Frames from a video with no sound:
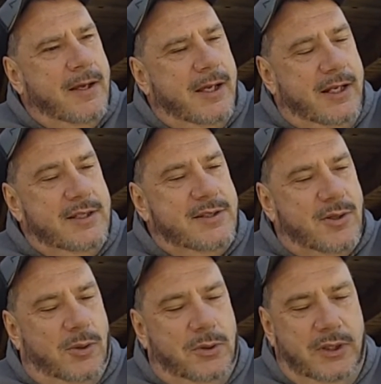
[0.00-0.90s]
It is
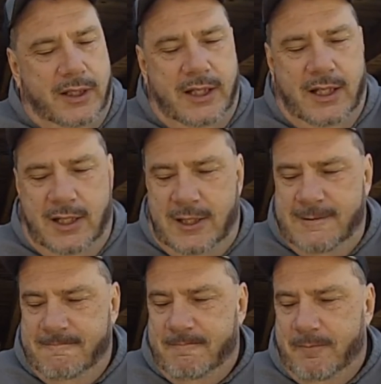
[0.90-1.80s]
only
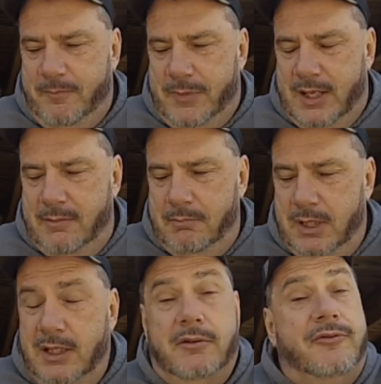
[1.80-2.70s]

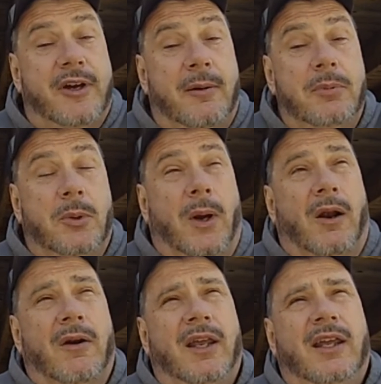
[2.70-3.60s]

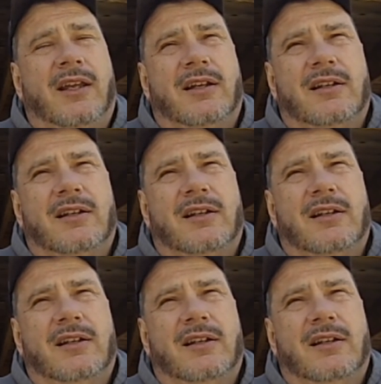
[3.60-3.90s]
mid-February